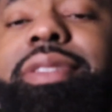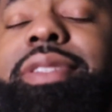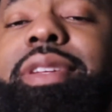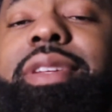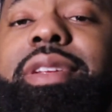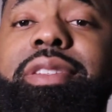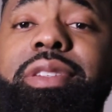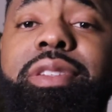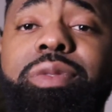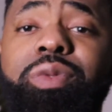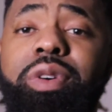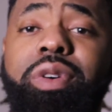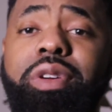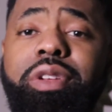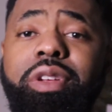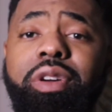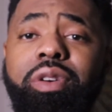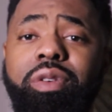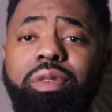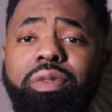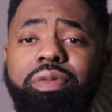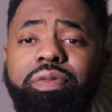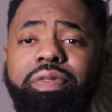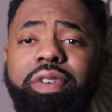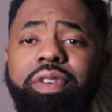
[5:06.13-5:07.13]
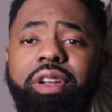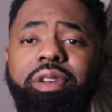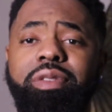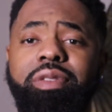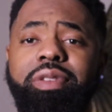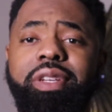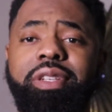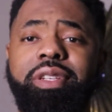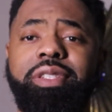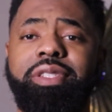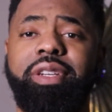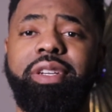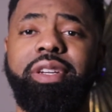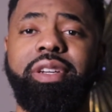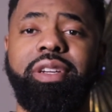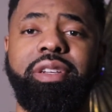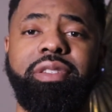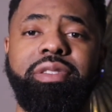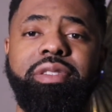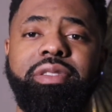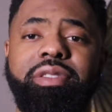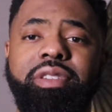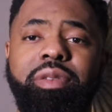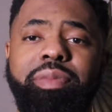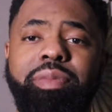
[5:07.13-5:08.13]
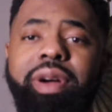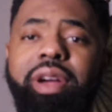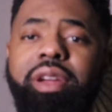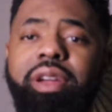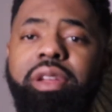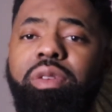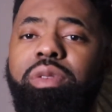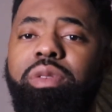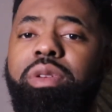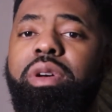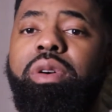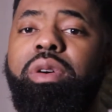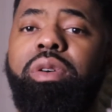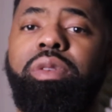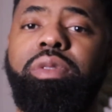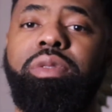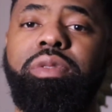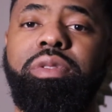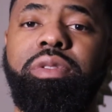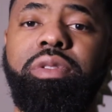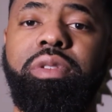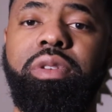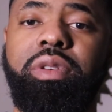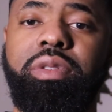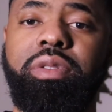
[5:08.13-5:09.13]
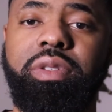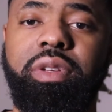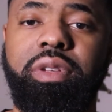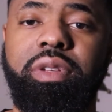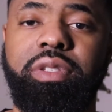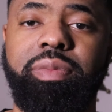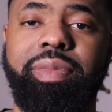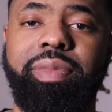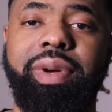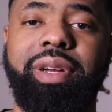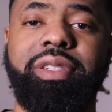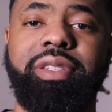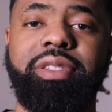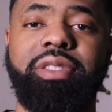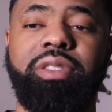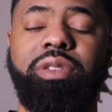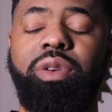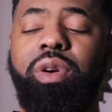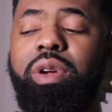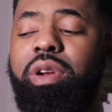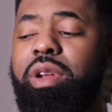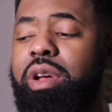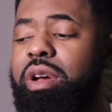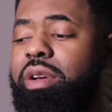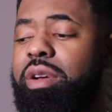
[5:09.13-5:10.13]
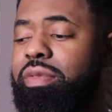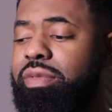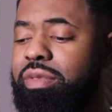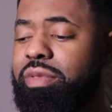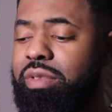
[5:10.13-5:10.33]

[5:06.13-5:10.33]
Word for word: Send it to one of your fellow DJs or somebody you know, you know what I'm saying? Somebody that's starting off.